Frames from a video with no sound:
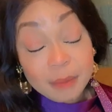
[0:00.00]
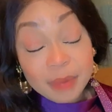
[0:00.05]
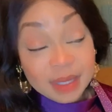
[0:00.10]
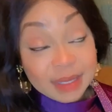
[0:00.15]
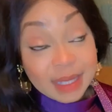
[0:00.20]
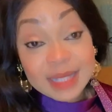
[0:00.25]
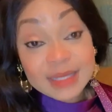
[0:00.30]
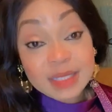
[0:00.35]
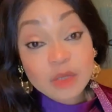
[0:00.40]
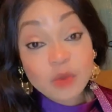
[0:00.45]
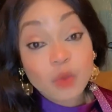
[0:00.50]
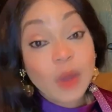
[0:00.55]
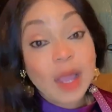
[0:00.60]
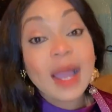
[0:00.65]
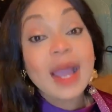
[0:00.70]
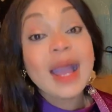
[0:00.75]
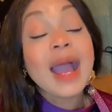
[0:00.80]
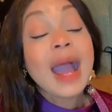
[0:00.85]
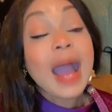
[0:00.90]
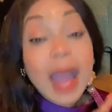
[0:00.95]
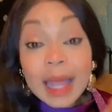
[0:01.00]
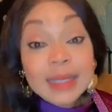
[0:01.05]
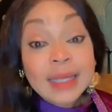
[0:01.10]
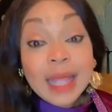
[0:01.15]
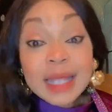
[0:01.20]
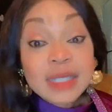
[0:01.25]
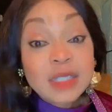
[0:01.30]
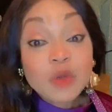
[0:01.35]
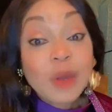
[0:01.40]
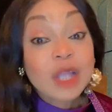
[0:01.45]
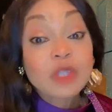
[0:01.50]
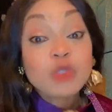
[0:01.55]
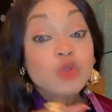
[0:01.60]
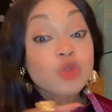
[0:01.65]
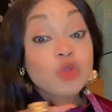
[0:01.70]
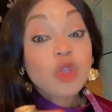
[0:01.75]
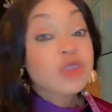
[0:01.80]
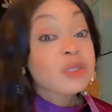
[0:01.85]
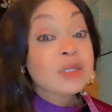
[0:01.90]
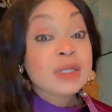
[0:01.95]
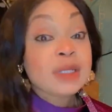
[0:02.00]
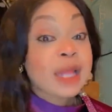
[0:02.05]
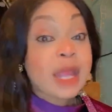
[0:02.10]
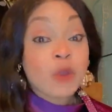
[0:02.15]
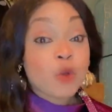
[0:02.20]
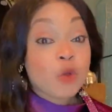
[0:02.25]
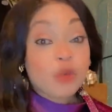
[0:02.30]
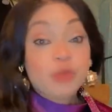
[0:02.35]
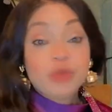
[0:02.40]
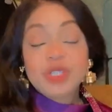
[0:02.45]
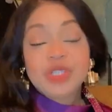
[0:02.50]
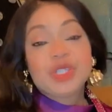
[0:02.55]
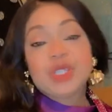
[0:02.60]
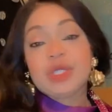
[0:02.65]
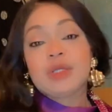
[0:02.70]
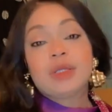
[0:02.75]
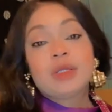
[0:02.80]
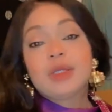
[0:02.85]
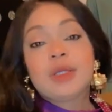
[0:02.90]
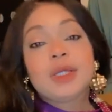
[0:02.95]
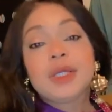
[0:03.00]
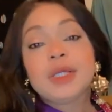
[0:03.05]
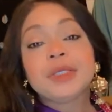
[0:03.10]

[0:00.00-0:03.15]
But Dadiwa. And Dadiwa too doesn't like OBJ.